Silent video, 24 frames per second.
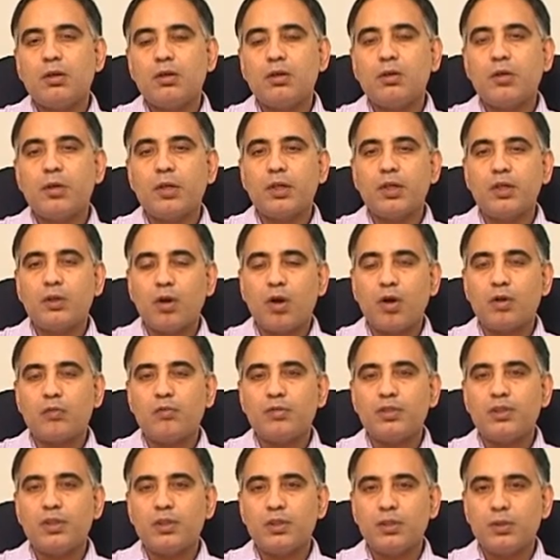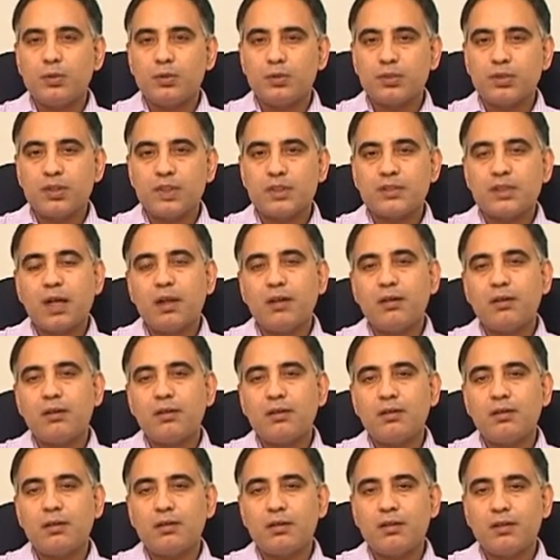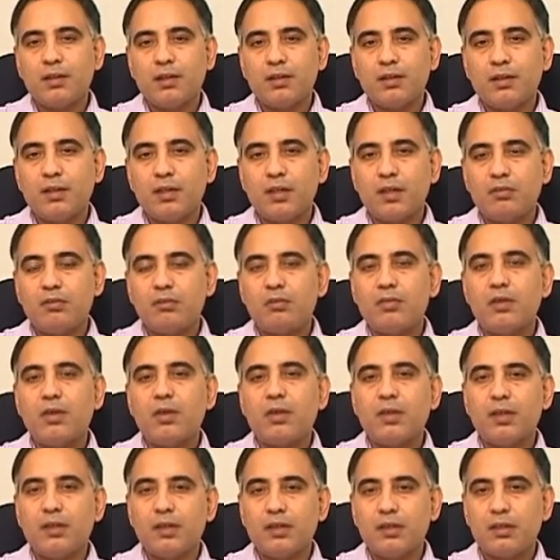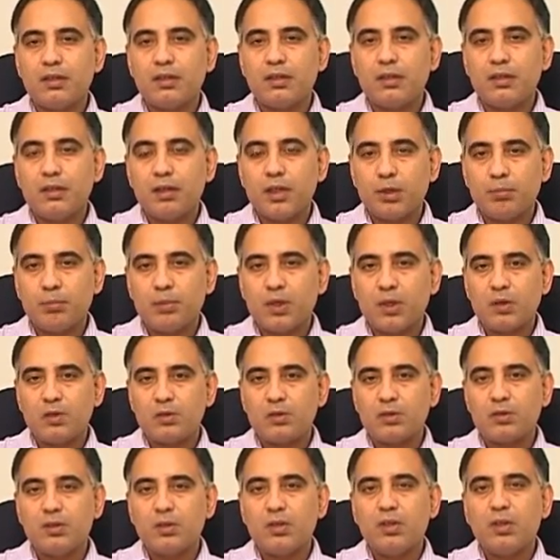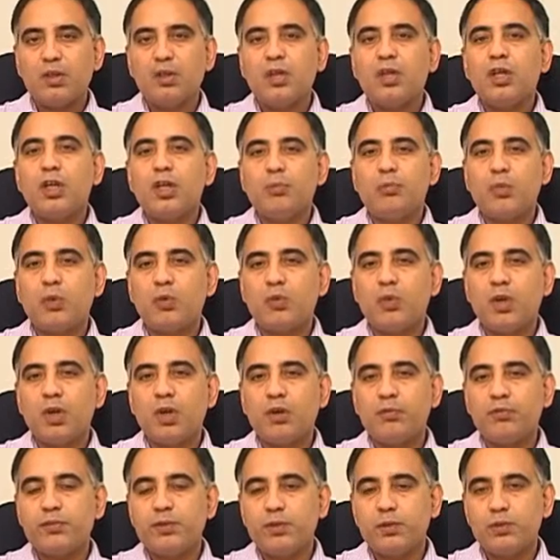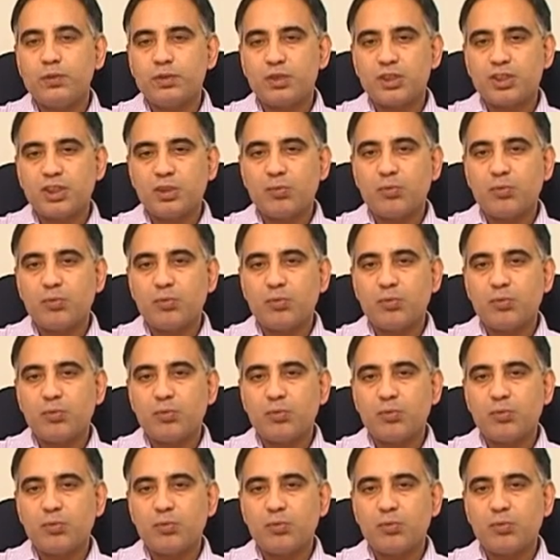going wrong with the uterus and uh, they, they have heard about removal of uterus.